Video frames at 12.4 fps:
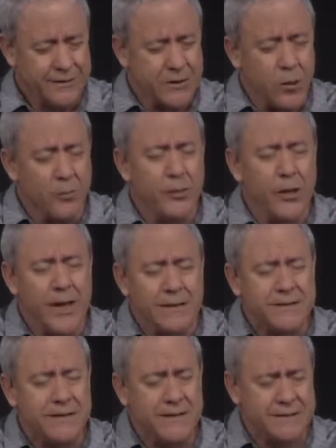So
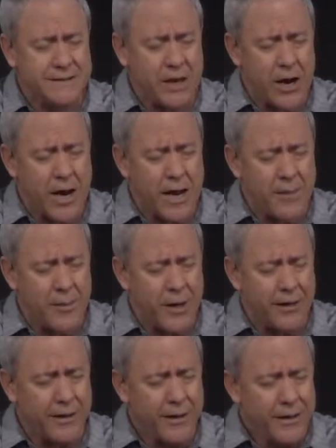bless this time
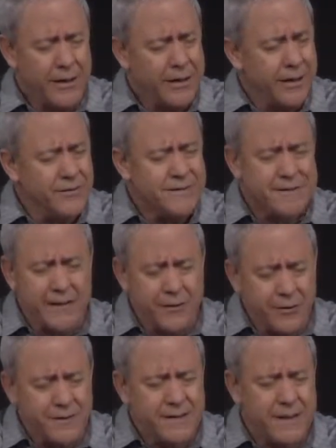and give us
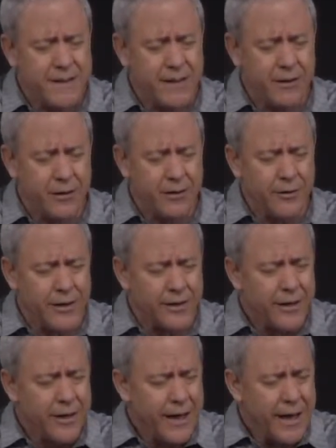ears to hear
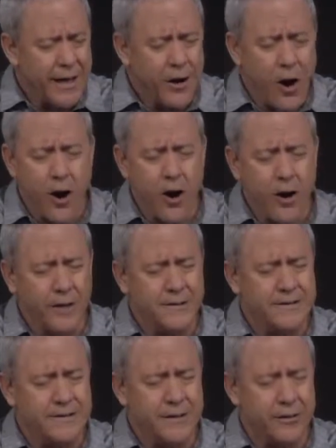and, and
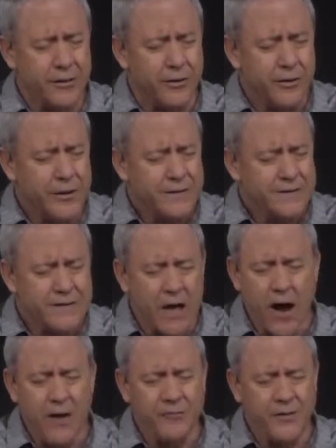hearts that are
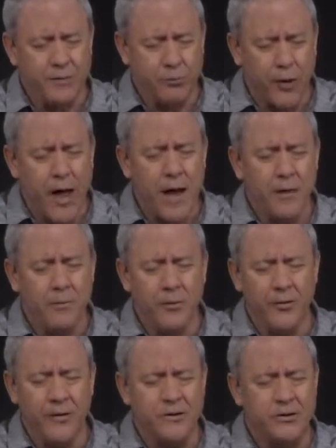soft and
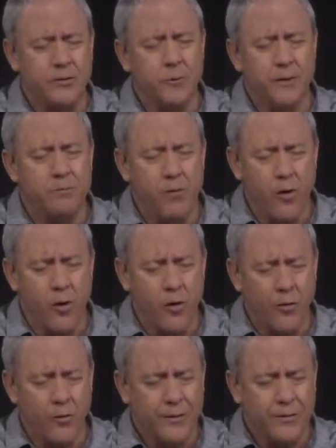pliable, that you would
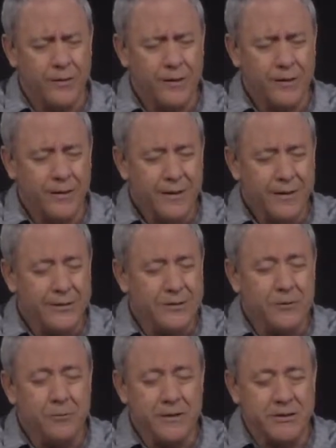mold,
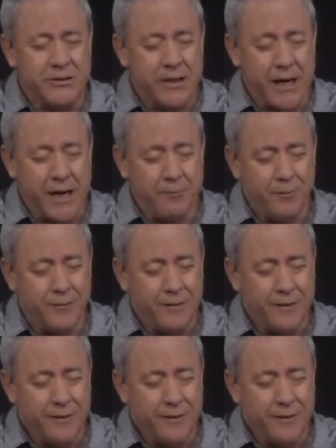that you would shape